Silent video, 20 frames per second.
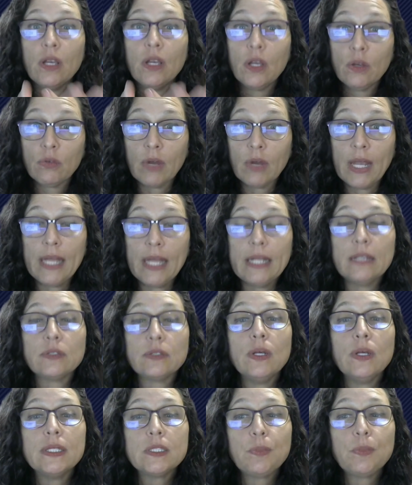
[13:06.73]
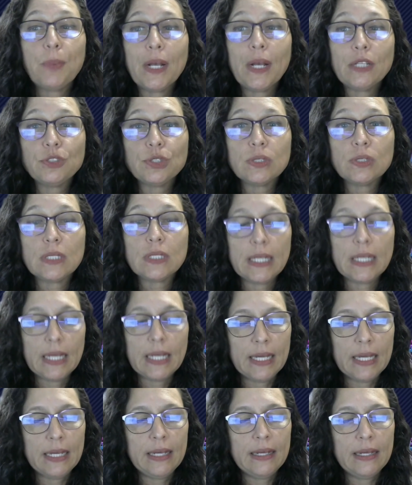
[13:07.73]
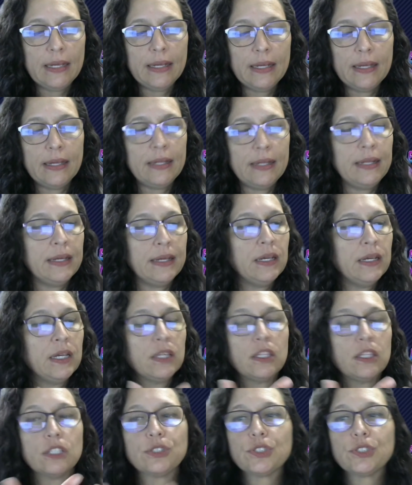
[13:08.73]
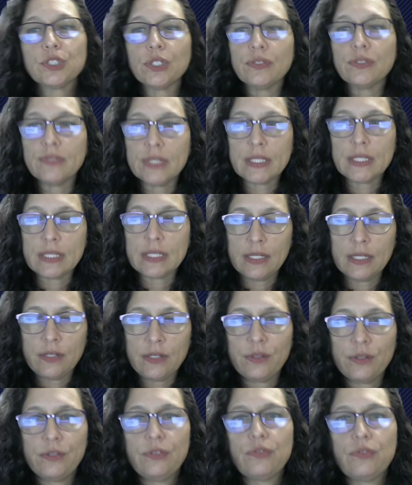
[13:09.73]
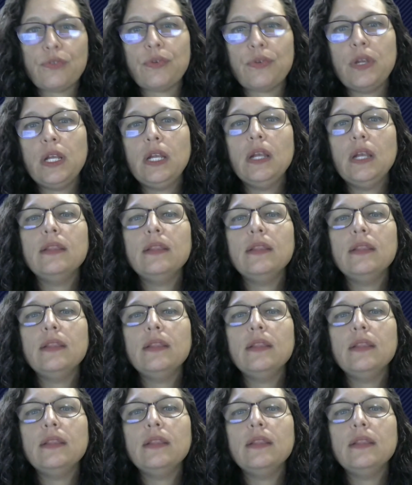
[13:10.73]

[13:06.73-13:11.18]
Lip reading: Right. So especially in the service industry,